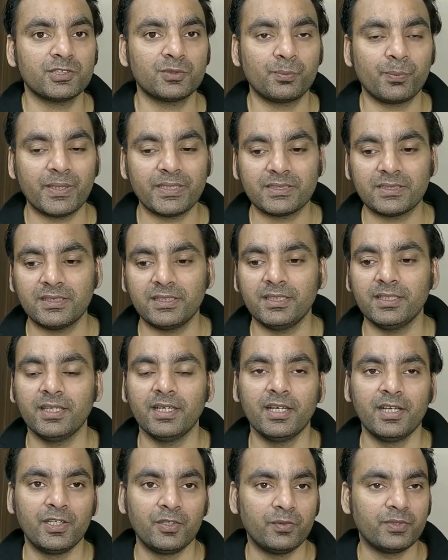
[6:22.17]
especially
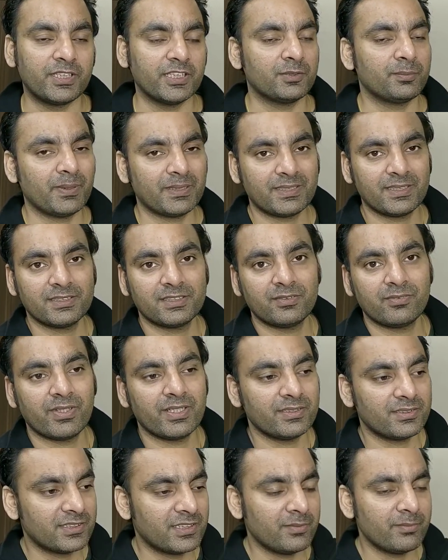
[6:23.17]
you just purchased
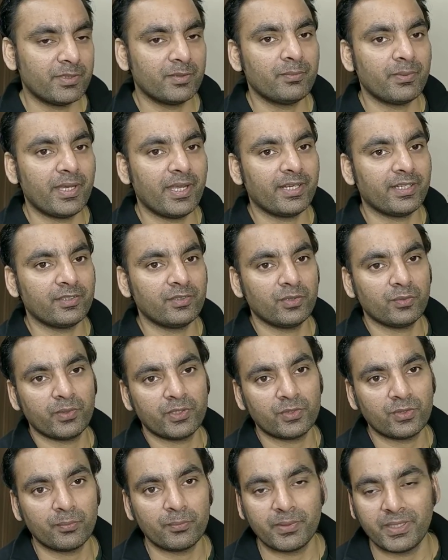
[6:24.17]
device 3 months back and you're
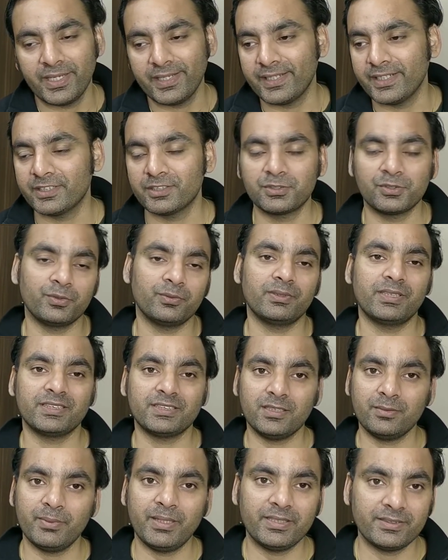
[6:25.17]
going to update it. So it
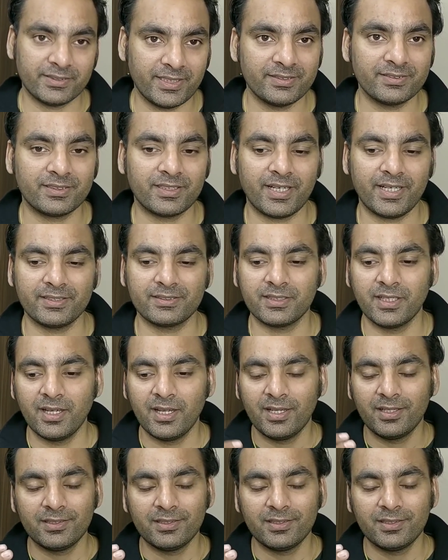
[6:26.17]
doesn't make sense, guys.